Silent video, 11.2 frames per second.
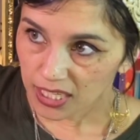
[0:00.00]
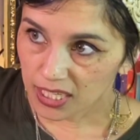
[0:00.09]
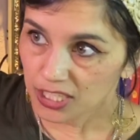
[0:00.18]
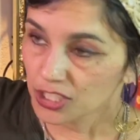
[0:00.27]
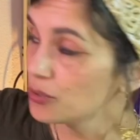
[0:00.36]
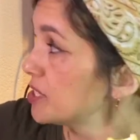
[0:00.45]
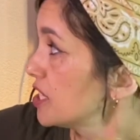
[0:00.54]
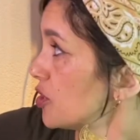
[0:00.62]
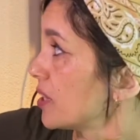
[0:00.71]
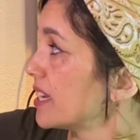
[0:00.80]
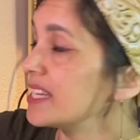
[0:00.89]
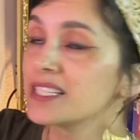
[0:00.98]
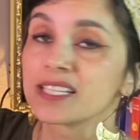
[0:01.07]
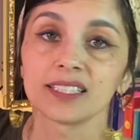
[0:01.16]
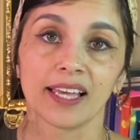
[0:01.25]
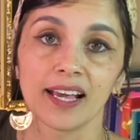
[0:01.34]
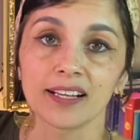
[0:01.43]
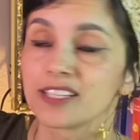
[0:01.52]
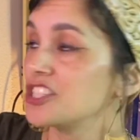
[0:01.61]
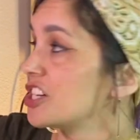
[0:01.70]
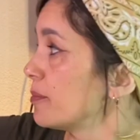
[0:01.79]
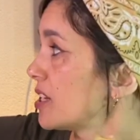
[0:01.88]
using your intellect.
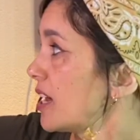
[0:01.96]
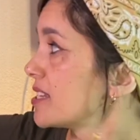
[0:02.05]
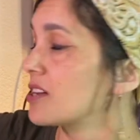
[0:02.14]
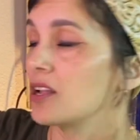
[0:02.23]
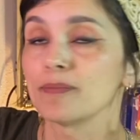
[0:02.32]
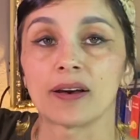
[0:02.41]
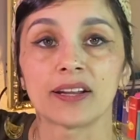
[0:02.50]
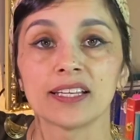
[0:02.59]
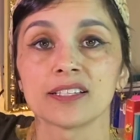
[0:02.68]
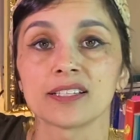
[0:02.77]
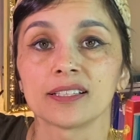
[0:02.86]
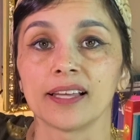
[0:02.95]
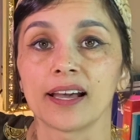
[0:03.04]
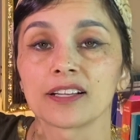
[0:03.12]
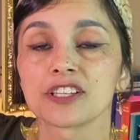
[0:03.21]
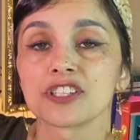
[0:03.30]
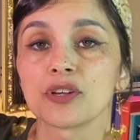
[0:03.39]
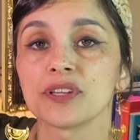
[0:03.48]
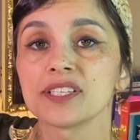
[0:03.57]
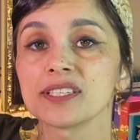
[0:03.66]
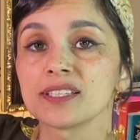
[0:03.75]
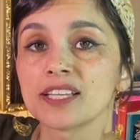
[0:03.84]
Gemini is all about intellect. So this
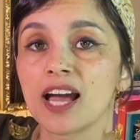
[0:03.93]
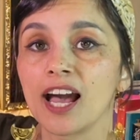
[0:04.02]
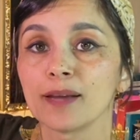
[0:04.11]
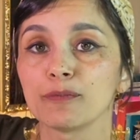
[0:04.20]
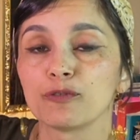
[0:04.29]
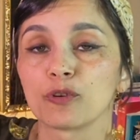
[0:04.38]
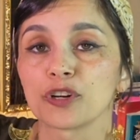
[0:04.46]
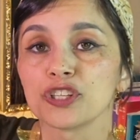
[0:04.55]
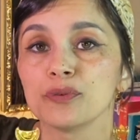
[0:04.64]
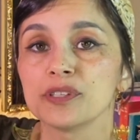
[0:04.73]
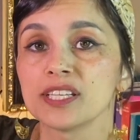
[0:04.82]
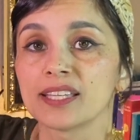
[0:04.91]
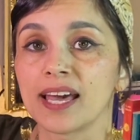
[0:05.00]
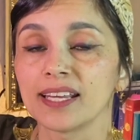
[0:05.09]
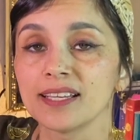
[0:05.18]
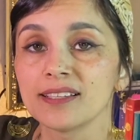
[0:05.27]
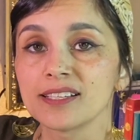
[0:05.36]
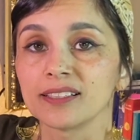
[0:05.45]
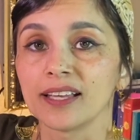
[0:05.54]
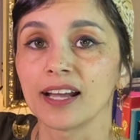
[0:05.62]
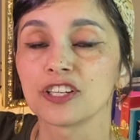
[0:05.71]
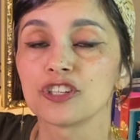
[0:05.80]
is a time for using that
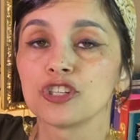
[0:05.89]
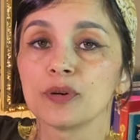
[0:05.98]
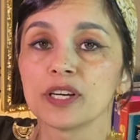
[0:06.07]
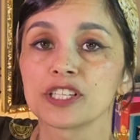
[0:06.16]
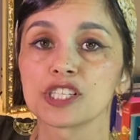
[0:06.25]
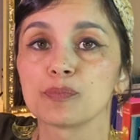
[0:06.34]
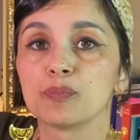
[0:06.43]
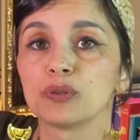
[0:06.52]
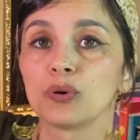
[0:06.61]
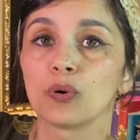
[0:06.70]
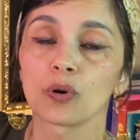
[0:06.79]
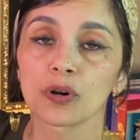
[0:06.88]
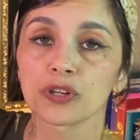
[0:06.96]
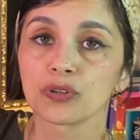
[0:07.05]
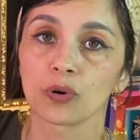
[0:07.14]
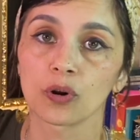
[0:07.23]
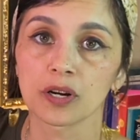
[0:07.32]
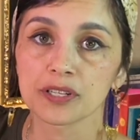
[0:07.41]
intellect to explore your